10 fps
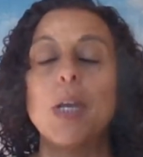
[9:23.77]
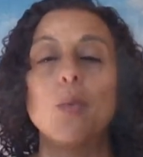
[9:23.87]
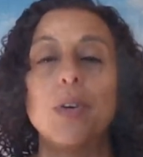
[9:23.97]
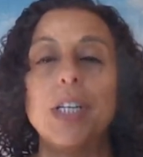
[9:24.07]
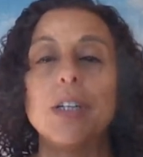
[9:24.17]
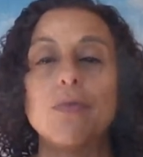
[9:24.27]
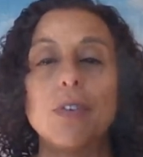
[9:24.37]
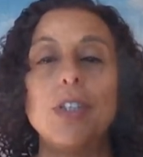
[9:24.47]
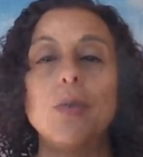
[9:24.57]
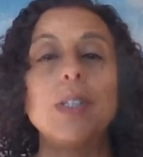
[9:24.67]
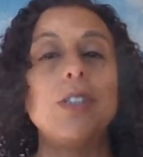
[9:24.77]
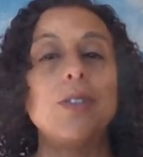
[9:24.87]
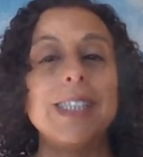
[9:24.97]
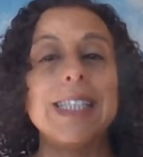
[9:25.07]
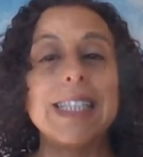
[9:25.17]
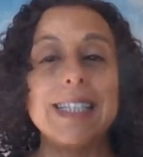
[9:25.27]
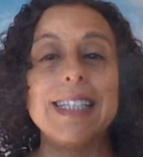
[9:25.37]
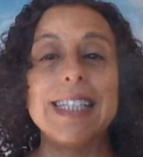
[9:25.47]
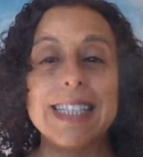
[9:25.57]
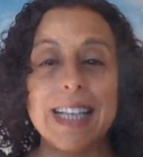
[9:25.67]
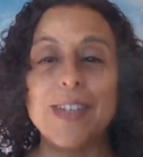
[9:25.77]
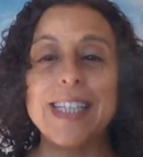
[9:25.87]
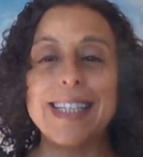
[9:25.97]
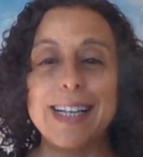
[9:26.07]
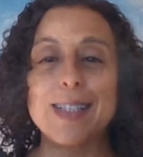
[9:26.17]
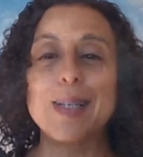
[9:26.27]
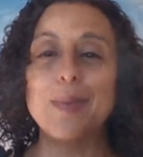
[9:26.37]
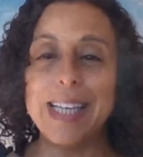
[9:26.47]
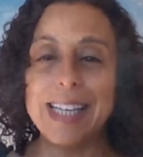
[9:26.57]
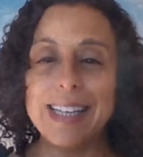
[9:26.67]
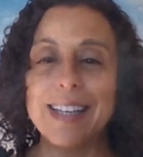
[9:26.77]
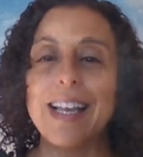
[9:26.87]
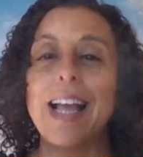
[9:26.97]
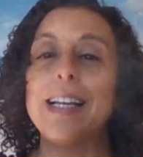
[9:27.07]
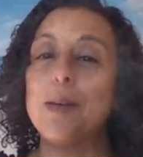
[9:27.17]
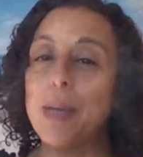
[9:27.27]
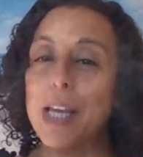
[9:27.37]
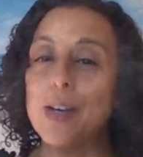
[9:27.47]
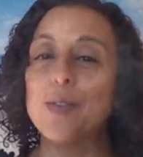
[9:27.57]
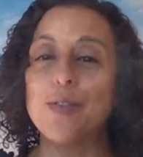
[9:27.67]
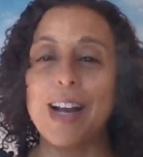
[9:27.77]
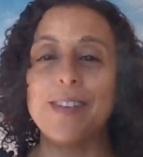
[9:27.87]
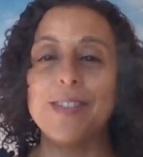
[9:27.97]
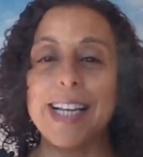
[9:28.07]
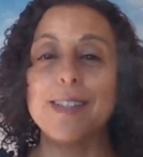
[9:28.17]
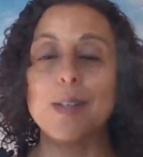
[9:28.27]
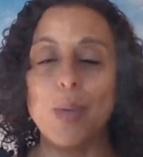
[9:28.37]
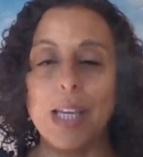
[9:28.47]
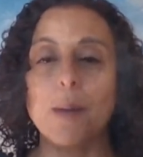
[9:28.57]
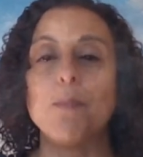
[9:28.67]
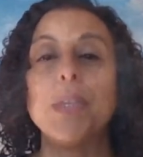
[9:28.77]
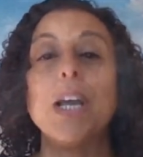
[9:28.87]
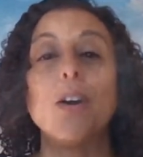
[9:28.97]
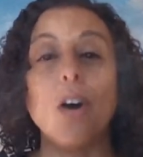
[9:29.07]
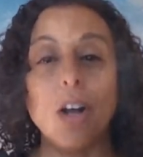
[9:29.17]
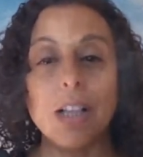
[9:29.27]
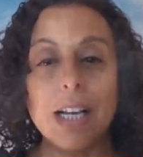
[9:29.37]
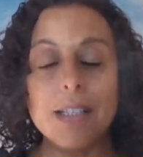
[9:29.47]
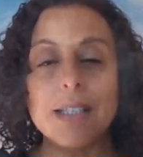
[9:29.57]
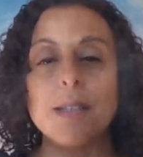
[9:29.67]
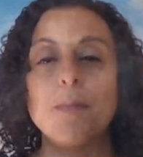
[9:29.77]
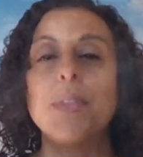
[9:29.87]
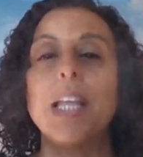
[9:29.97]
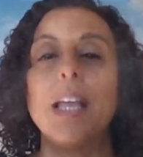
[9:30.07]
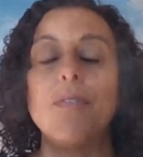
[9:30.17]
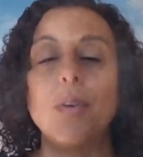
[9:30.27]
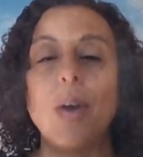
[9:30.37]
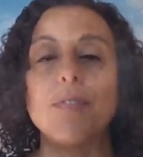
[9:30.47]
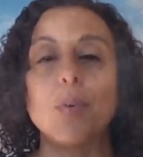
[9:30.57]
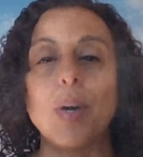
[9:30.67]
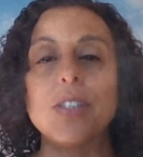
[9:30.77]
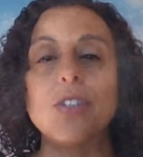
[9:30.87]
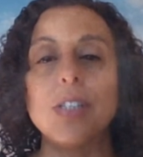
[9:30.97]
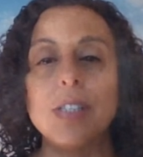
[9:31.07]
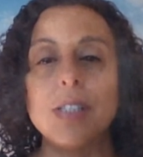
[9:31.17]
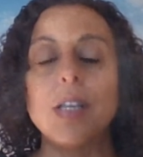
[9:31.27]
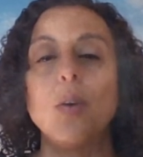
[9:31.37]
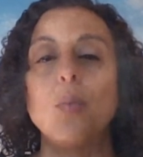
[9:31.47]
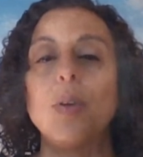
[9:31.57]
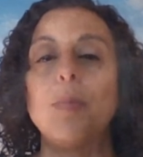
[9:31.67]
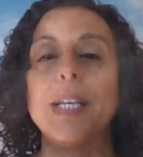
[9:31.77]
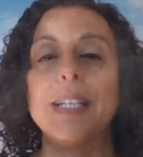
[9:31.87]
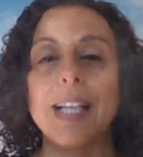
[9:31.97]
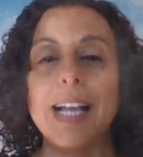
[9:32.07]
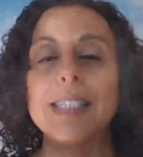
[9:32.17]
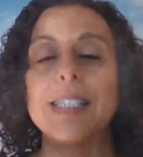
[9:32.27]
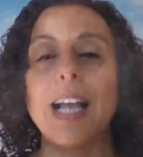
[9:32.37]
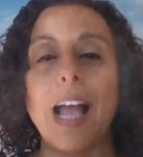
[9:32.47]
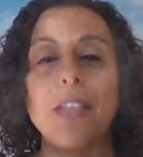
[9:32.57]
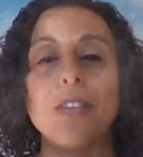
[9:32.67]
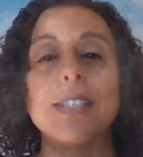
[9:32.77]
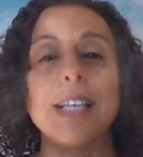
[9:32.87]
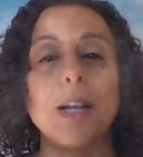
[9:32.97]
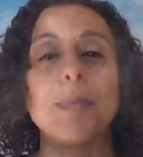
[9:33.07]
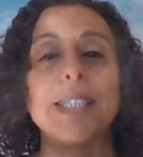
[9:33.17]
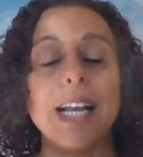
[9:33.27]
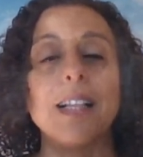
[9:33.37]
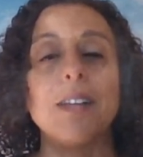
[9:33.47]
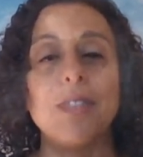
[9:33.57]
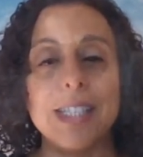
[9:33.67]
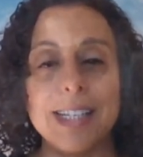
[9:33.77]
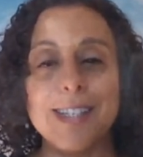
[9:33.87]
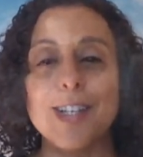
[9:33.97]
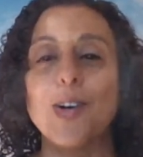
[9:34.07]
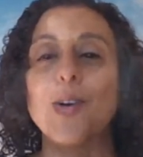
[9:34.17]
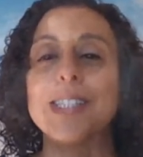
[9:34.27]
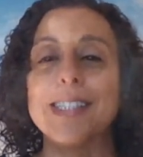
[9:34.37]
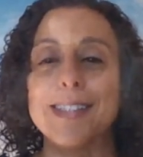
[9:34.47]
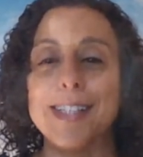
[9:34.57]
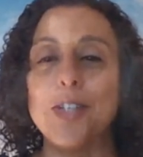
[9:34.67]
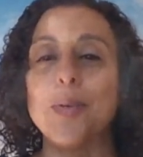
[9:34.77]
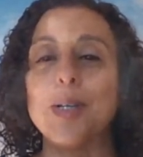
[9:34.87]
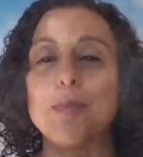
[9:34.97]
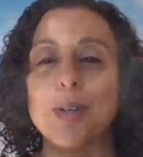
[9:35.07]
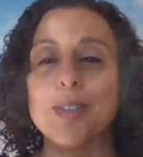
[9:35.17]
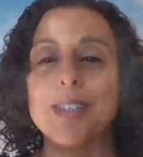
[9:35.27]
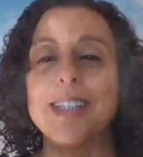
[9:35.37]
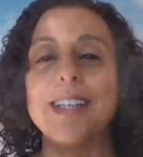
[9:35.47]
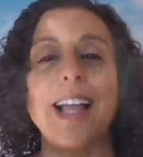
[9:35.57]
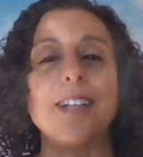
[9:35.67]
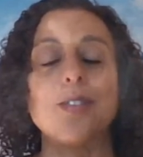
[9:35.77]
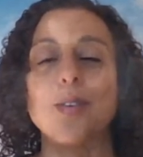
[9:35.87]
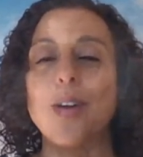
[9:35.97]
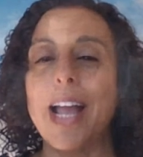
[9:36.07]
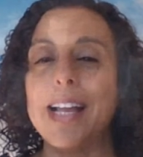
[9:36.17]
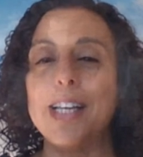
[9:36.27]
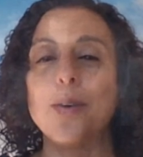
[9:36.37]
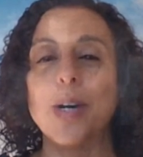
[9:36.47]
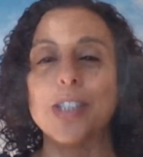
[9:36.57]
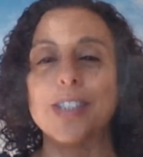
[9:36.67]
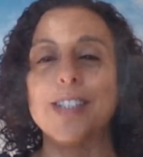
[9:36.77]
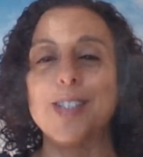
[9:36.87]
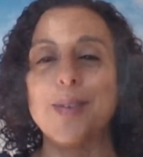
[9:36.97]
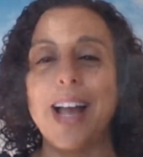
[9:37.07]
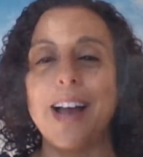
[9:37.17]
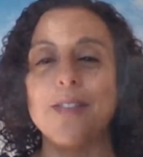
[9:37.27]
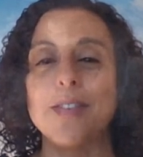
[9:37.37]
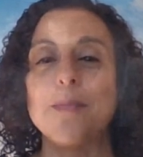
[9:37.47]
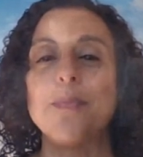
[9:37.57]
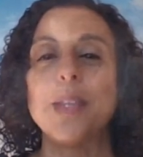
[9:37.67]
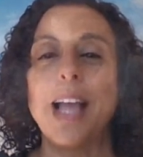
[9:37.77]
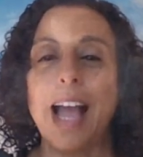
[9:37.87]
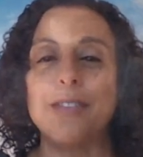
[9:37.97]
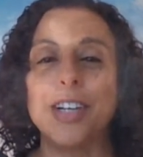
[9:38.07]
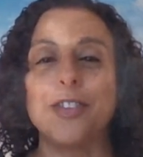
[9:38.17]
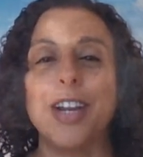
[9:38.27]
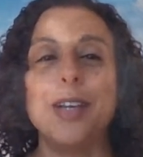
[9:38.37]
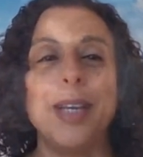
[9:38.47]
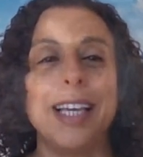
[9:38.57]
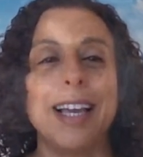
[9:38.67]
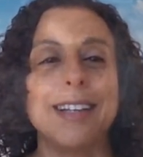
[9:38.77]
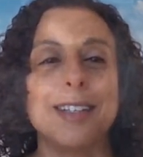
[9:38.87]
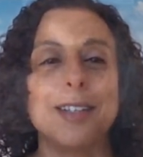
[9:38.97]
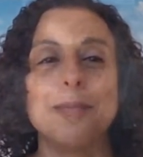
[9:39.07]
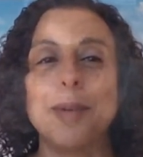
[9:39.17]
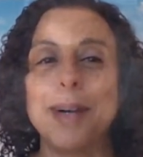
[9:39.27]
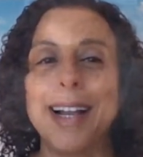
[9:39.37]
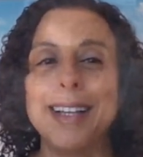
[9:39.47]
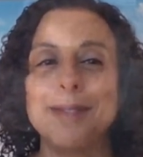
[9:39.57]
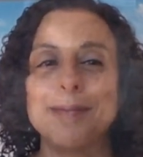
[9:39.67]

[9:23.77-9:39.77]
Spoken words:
We're here for you in Union City 7 days a week and in Bayonne 5 days a week. Call us if you have questions. Would be glad to either set up a televisit or to see you in person to answer any questions you have. Have a great weekend. Bye-bye.